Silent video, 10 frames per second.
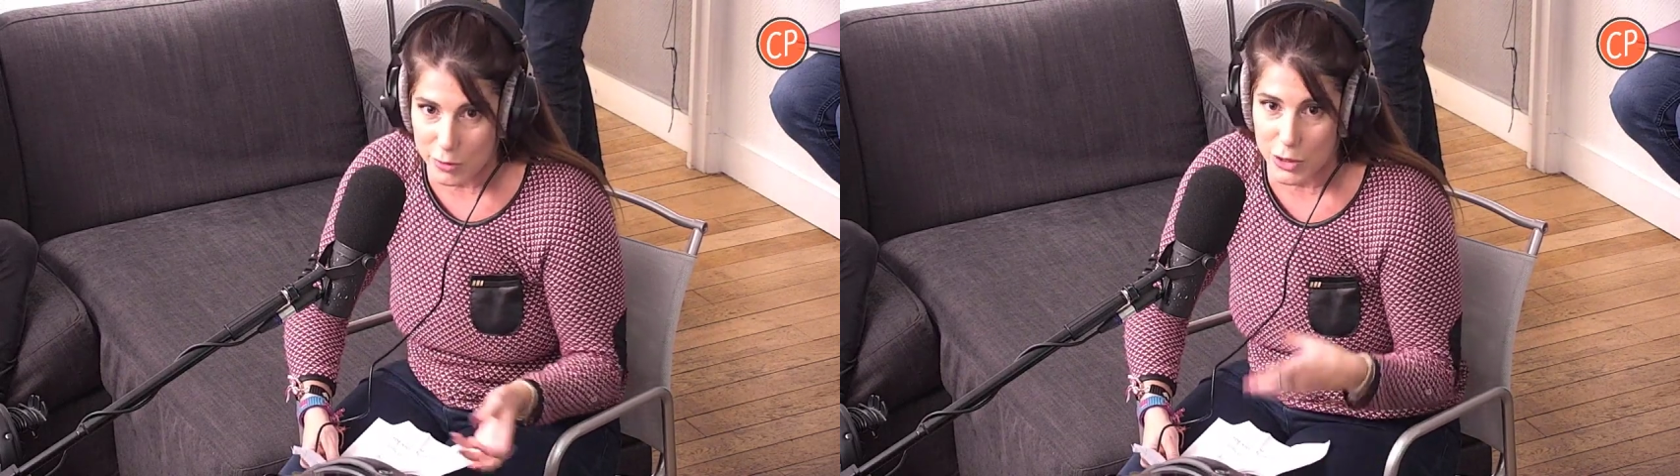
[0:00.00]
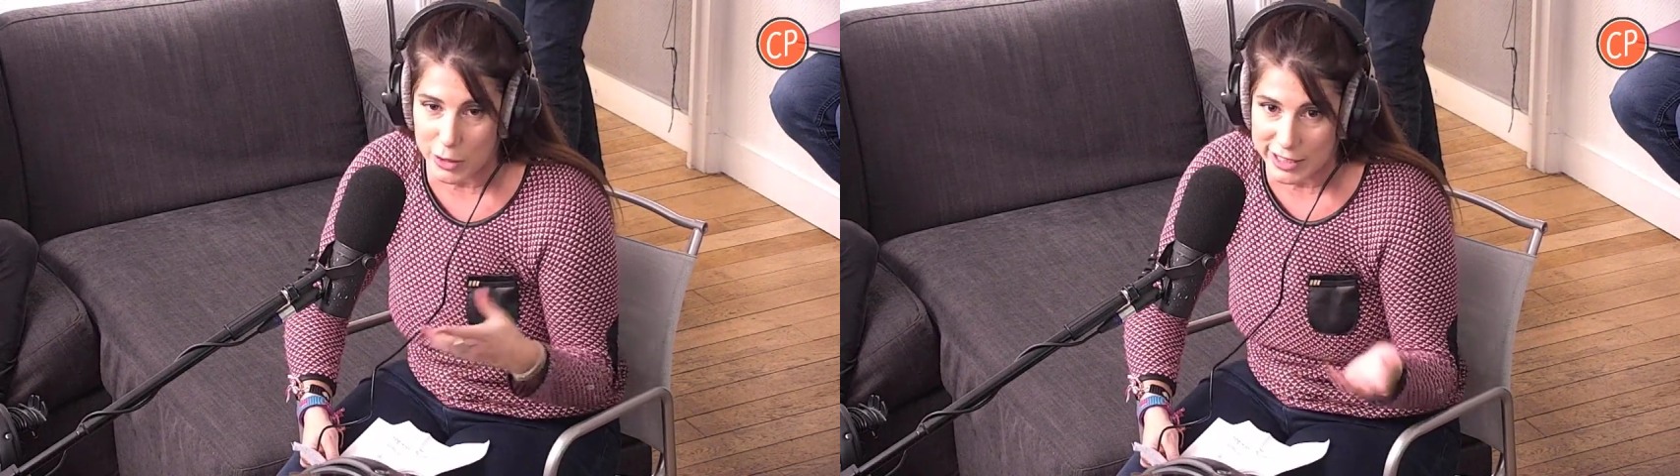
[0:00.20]

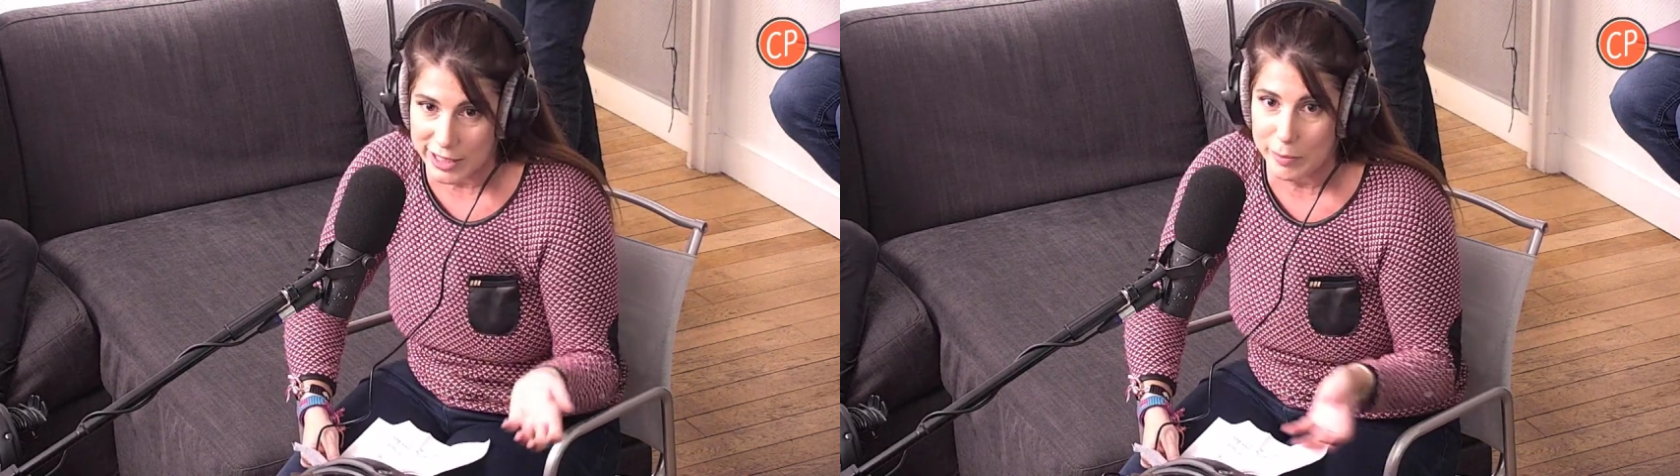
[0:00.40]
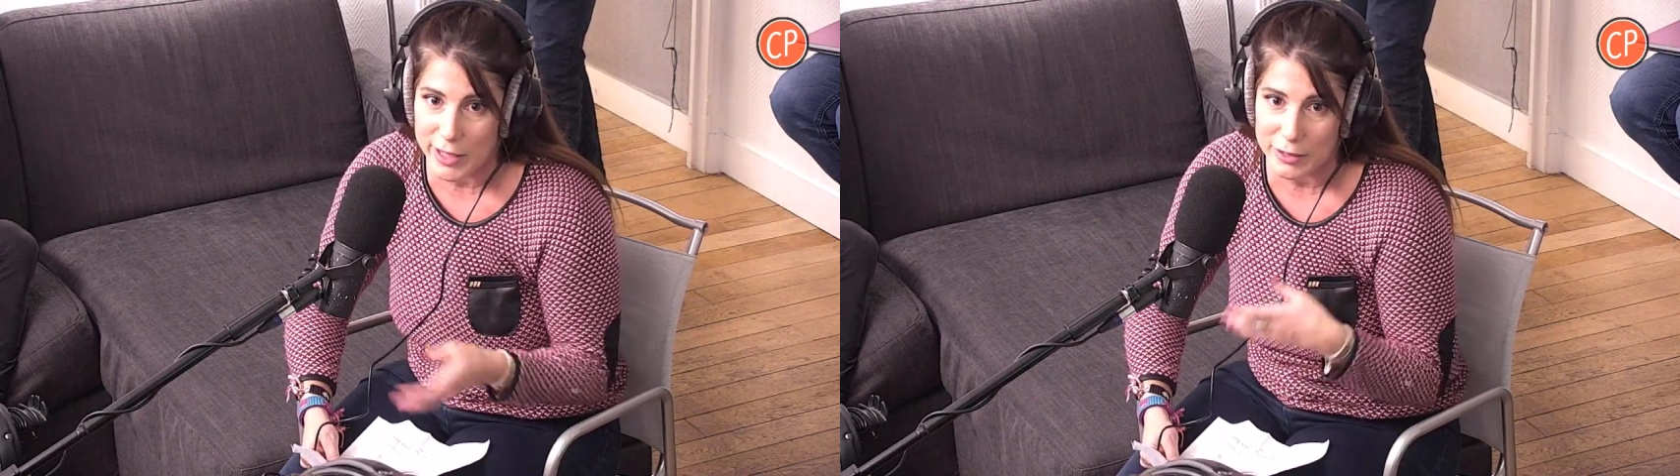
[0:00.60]
Shaun
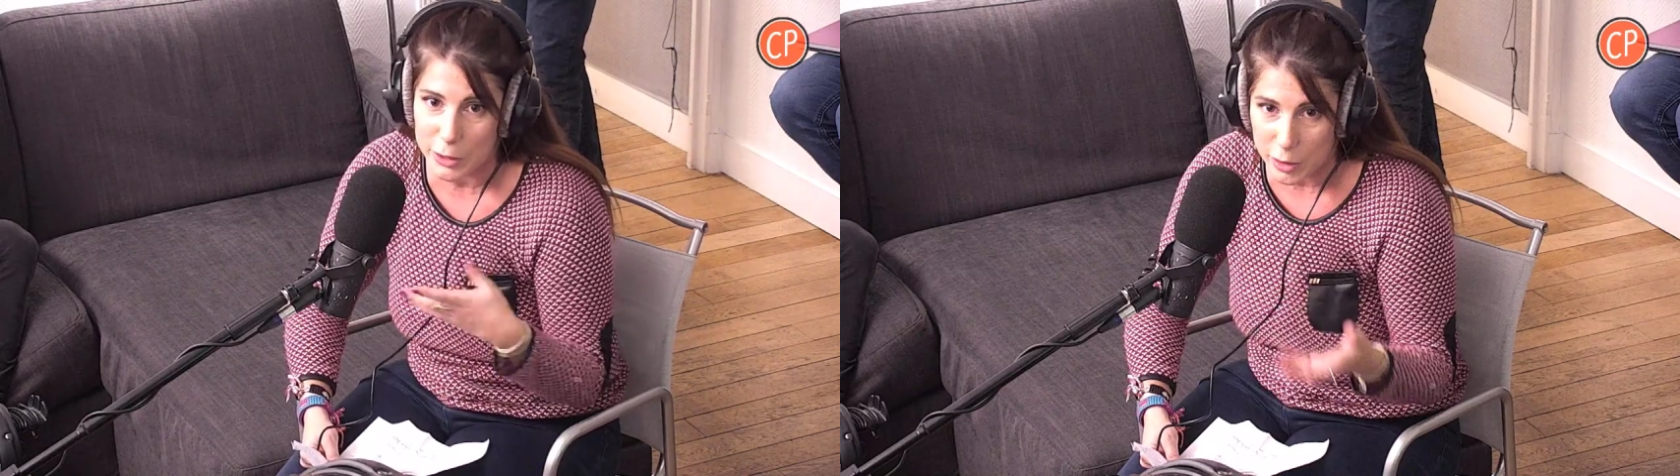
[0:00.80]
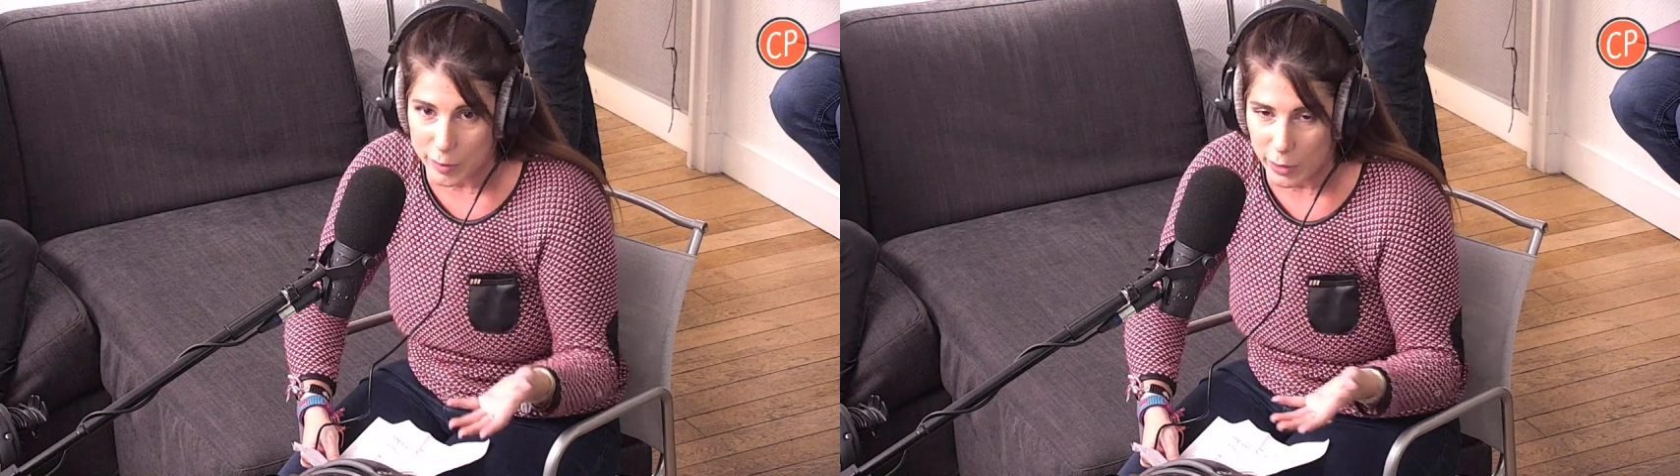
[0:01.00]
Deeb and
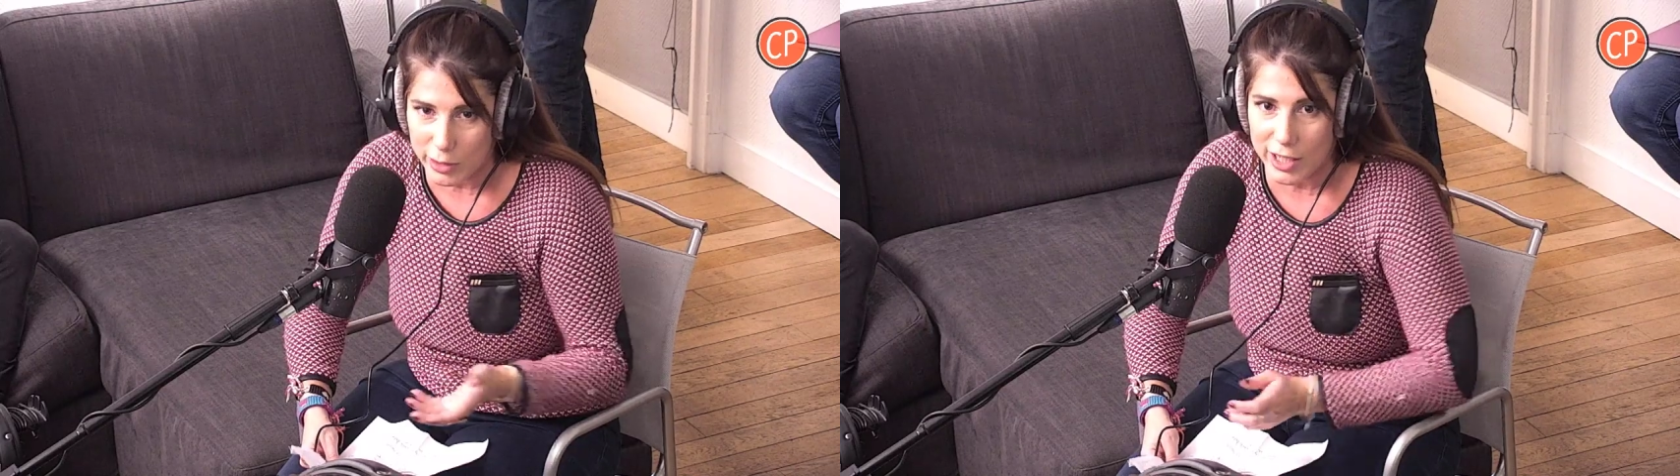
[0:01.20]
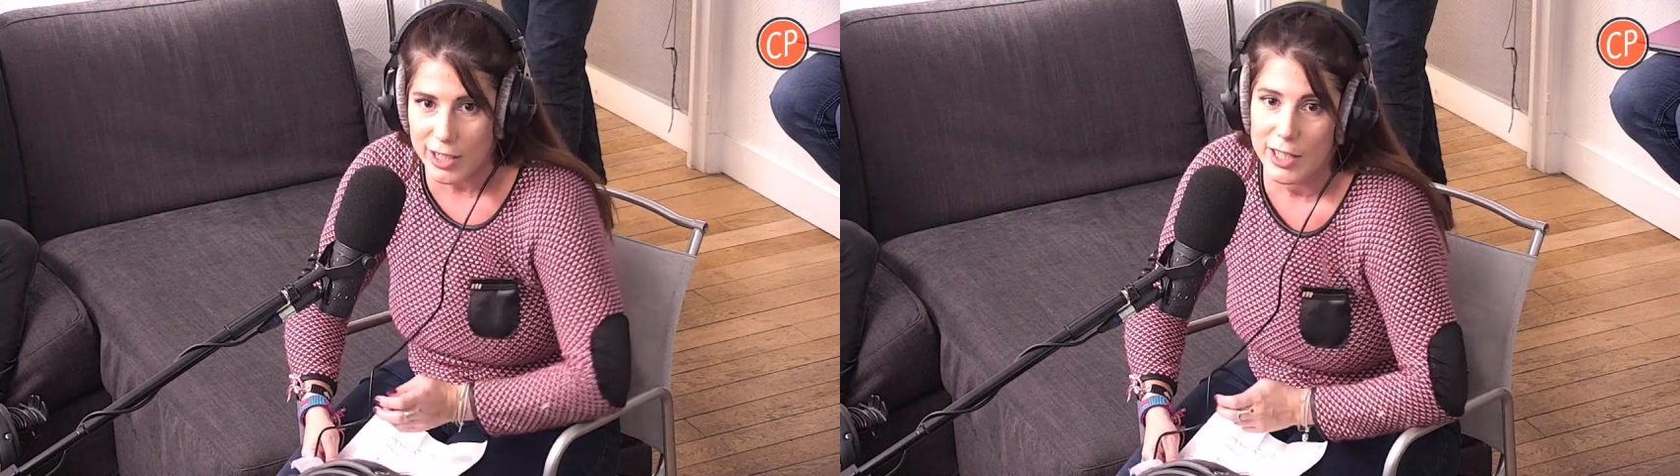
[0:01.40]
Doug Polk?